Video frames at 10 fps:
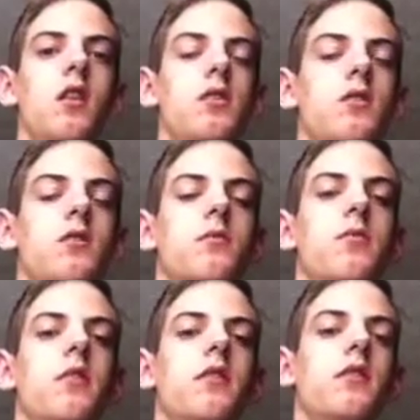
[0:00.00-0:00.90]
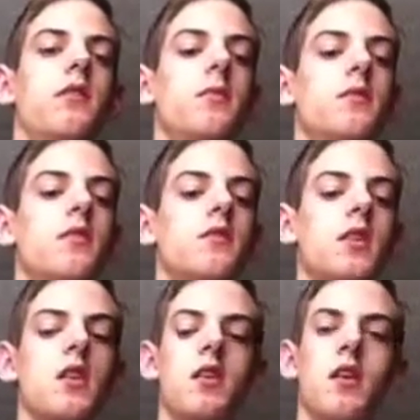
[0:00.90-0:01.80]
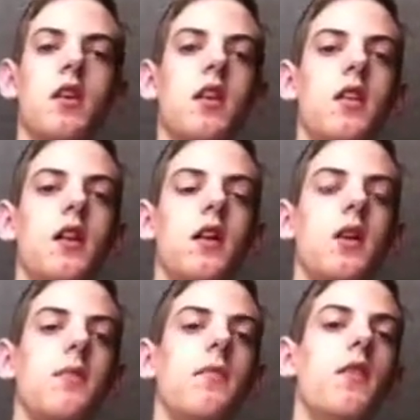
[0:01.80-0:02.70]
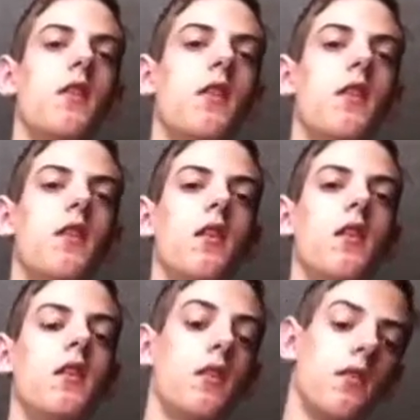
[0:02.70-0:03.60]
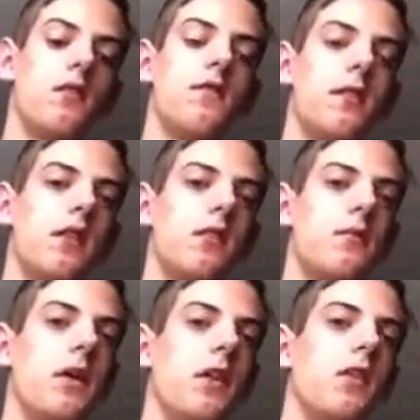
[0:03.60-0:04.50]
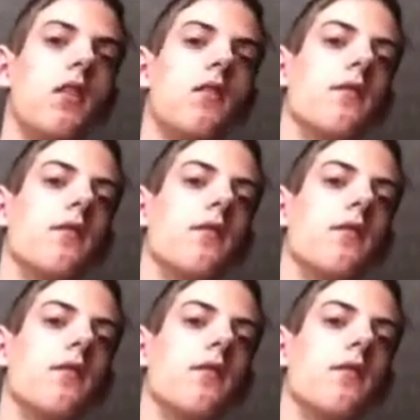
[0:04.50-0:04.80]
Hey YouTube, this is MC Jake, and I am finally making another